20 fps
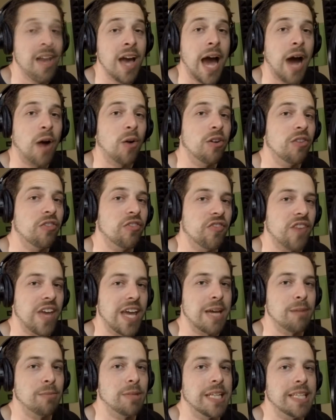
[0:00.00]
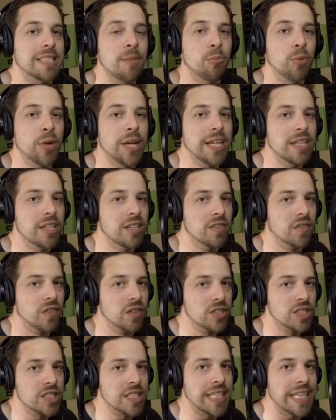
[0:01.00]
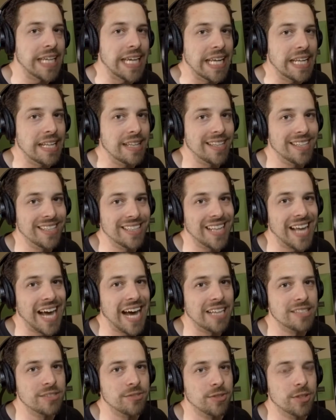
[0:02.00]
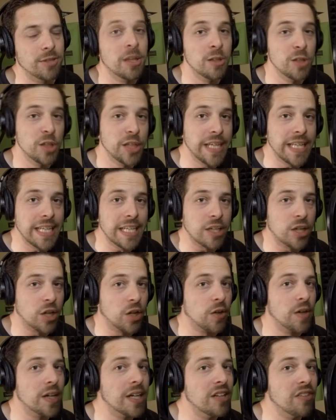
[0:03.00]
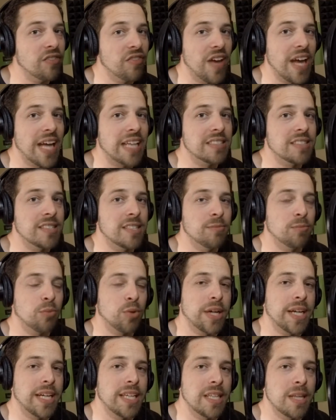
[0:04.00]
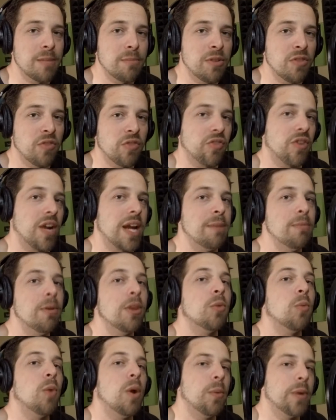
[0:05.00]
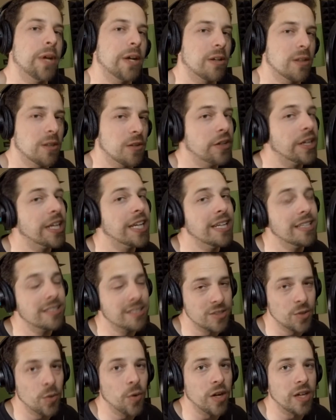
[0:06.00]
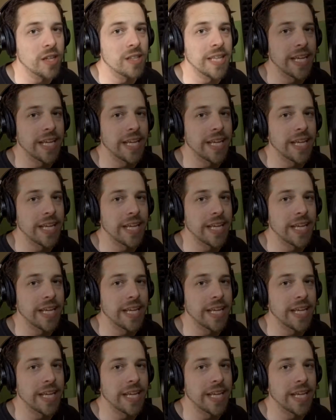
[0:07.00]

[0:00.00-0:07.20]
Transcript: our families, bringing diversity into the classroom, looking at current events and bringing them in frame with what we are learning historically.